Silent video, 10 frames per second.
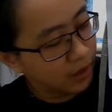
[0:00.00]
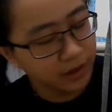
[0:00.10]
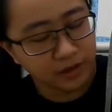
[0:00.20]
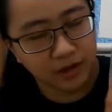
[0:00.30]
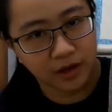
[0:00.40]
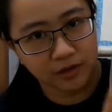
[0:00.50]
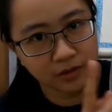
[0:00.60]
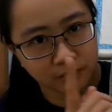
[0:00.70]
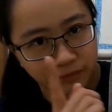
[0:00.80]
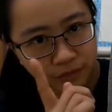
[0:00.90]
I cut
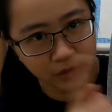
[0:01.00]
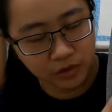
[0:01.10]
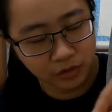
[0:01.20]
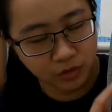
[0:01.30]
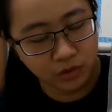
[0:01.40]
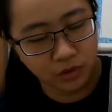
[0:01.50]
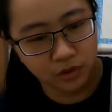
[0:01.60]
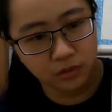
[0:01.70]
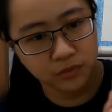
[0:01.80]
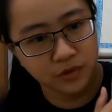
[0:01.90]
2
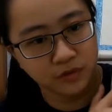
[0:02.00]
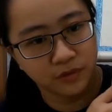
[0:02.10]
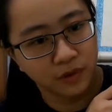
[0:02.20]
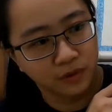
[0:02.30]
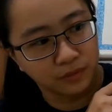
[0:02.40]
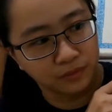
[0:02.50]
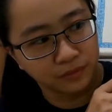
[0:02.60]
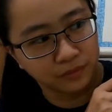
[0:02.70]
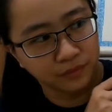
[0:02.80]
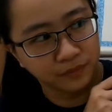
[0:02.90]
columns
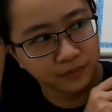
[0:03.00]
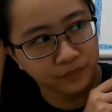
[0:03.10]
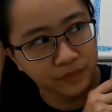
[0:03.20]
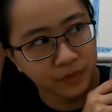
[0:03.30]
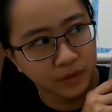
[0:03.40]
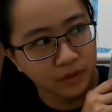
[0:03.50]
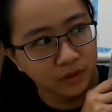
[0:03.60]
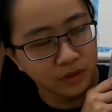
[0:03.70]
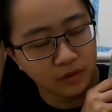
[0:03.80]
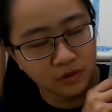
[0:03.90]
from
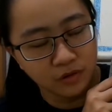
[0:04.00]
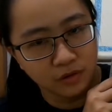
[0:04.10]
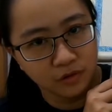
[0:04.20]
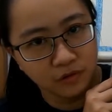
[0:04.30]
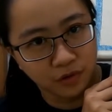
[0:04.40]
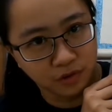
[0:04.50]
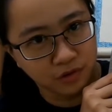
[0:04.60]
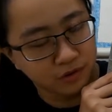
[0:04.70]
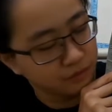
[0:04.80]
4,